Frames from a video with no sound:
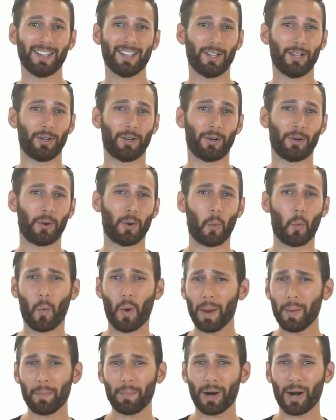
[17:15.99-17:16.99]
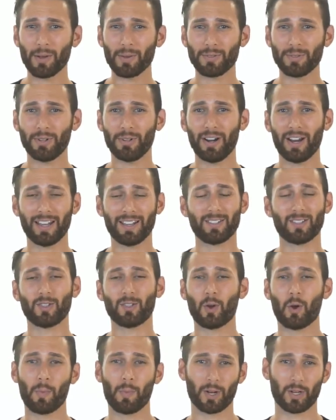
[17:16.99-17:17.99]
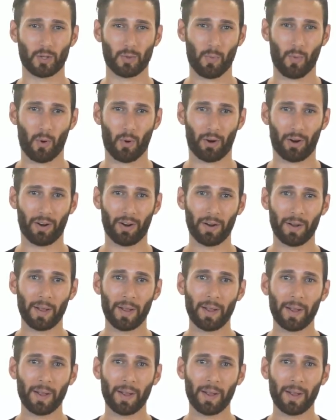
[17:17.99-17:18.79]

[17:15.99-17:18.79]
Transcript: your web browser, and so much more.